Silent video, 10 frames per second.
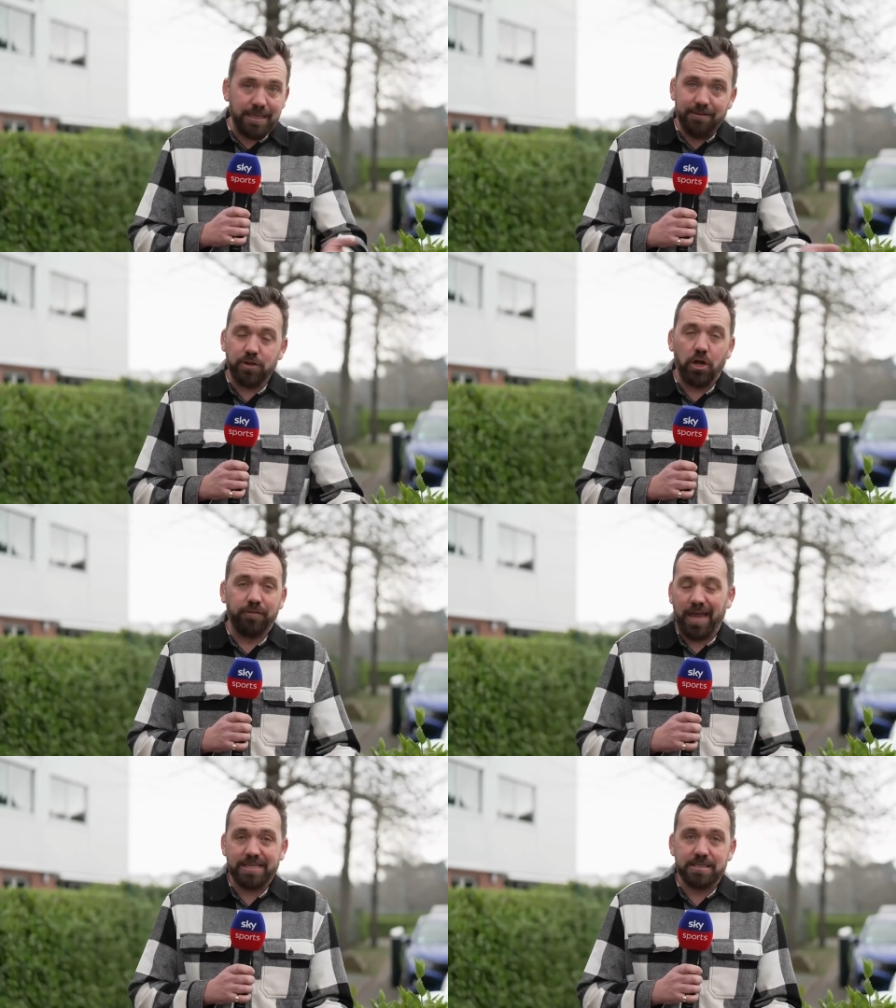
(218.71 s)
LIV
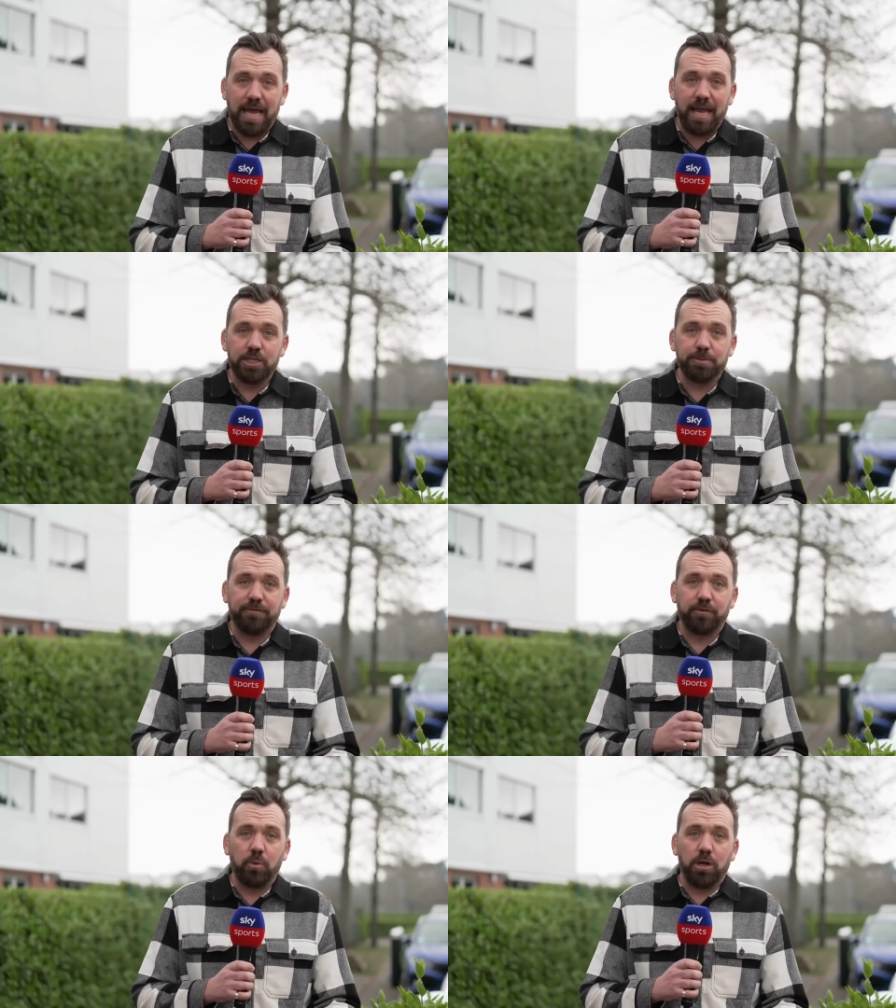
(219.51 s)
Golf isn't eligible
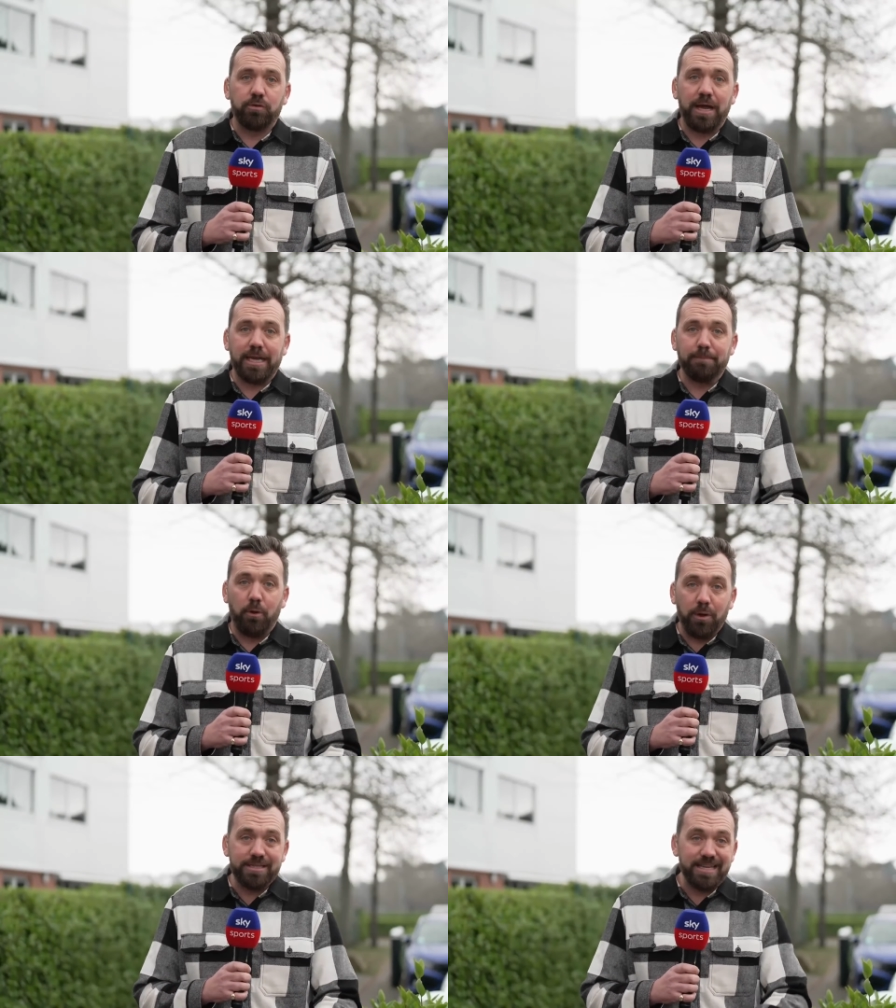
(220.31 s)
for world ranking
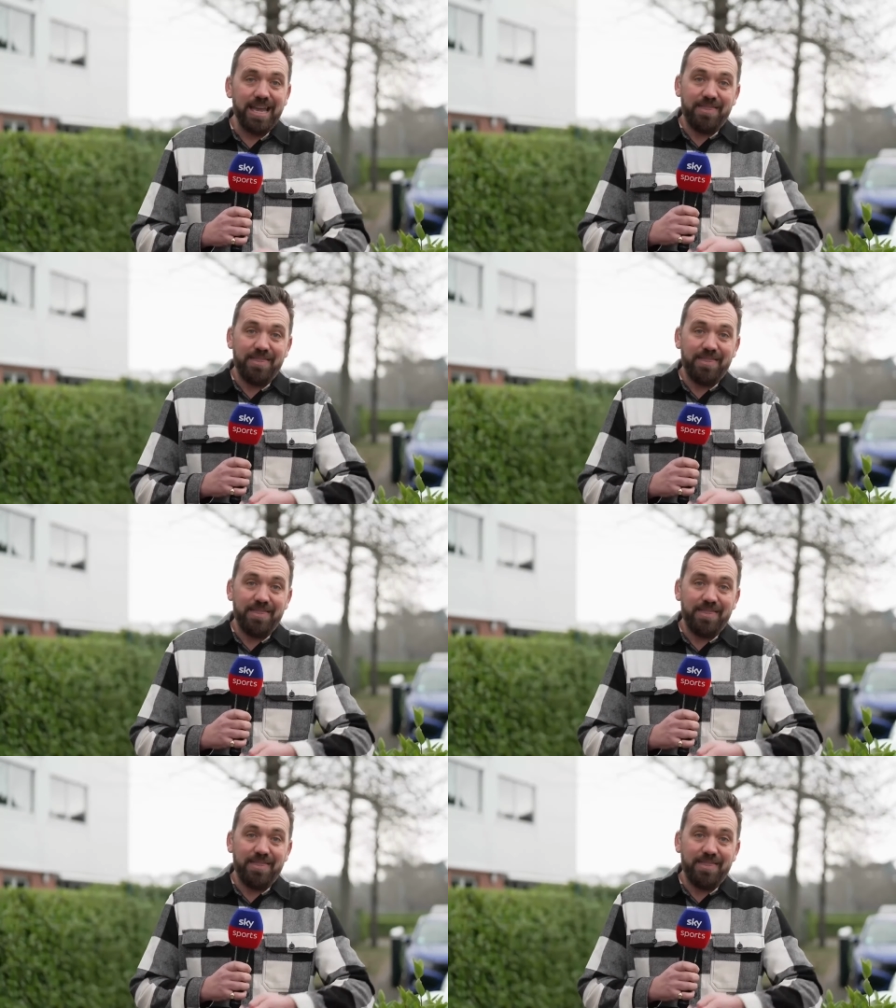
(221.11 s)
points,